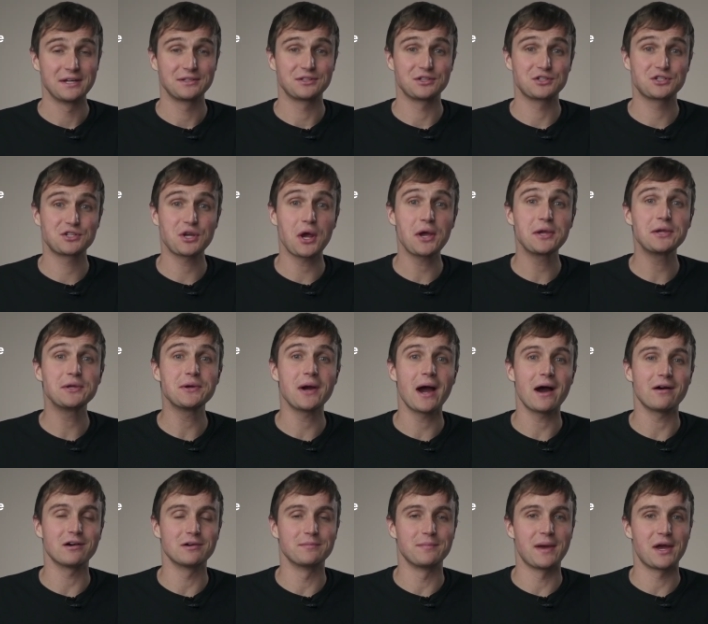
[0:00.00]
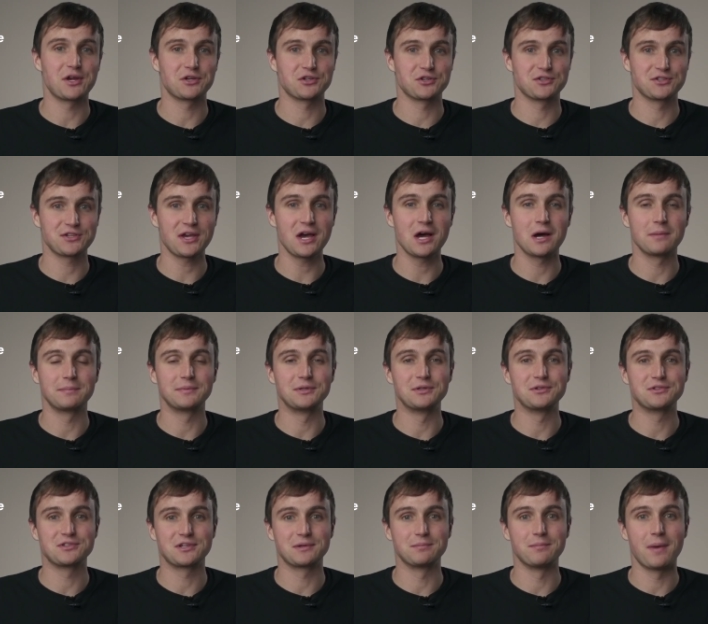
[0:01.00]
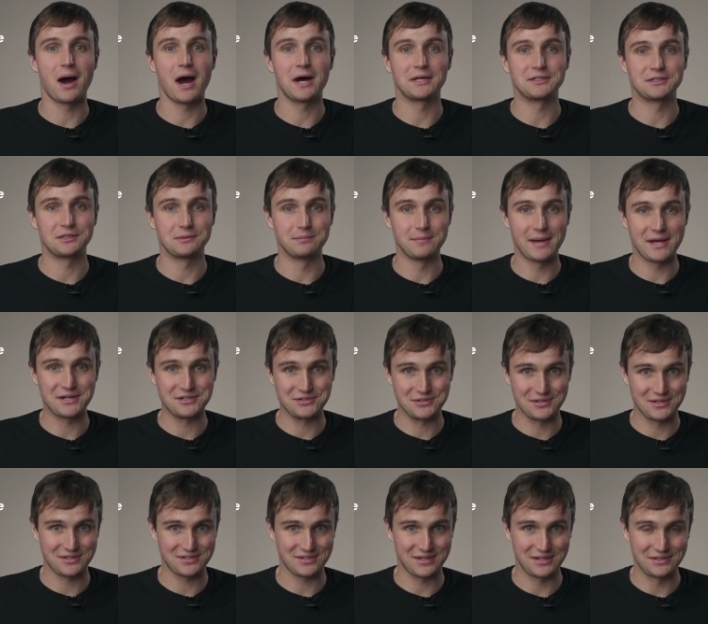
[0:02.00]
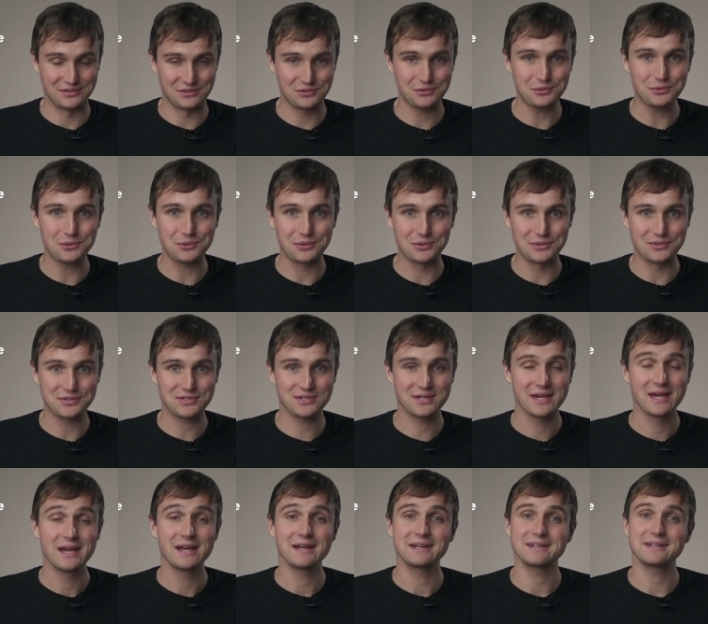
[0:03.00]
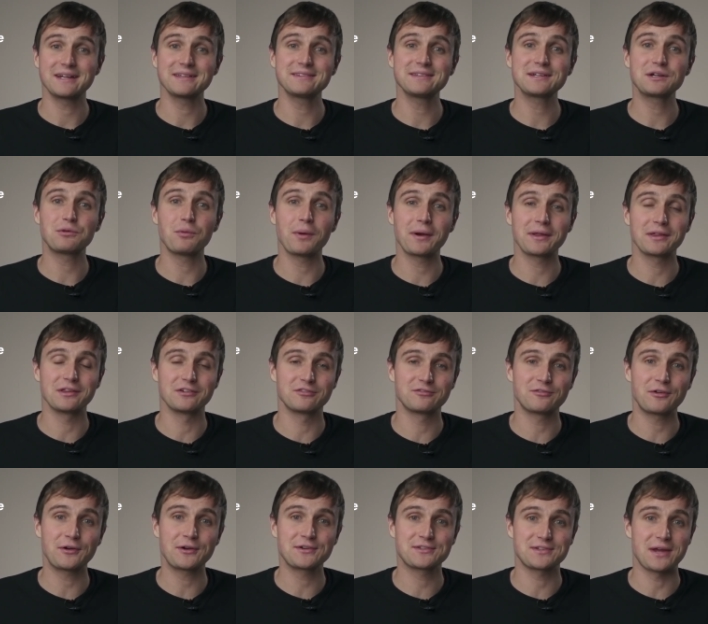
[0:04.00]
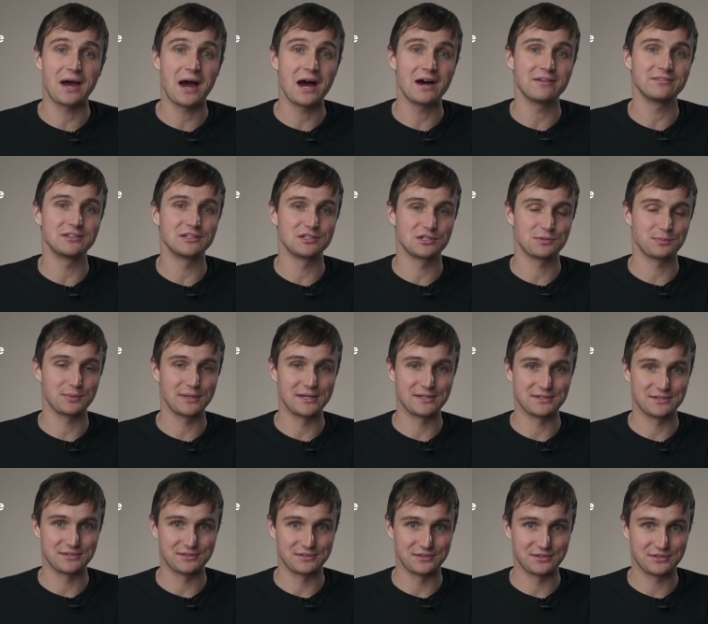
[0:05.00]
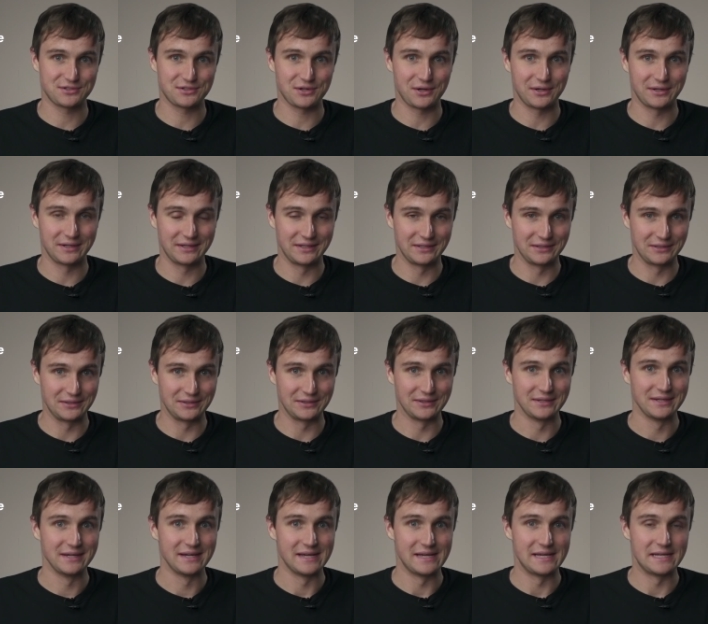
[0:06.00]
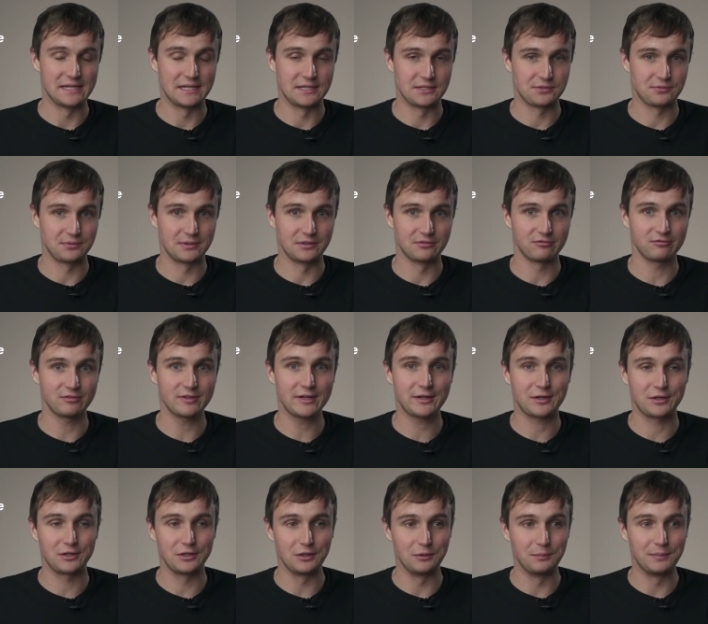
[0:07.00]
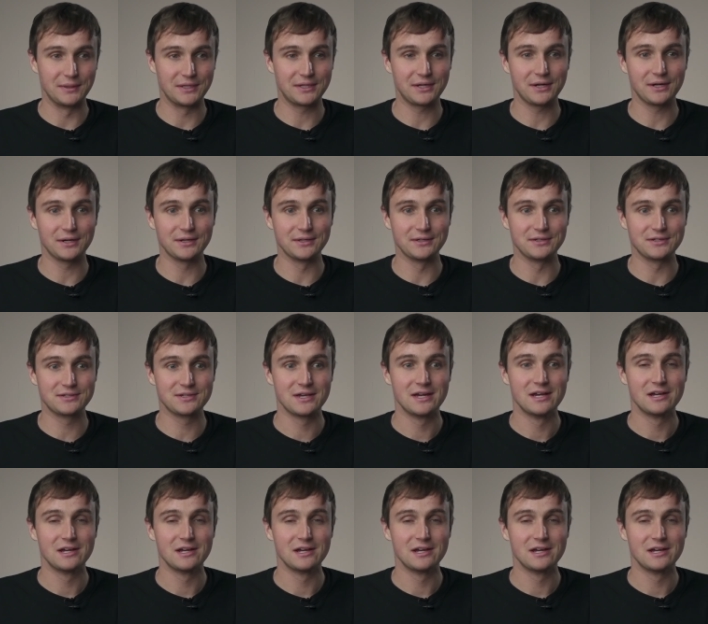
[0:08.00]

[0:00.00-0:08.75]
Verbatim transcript: to show you how it measures up using modern metrics and tools. And I think one of the first obvious places to start here is with flicker, because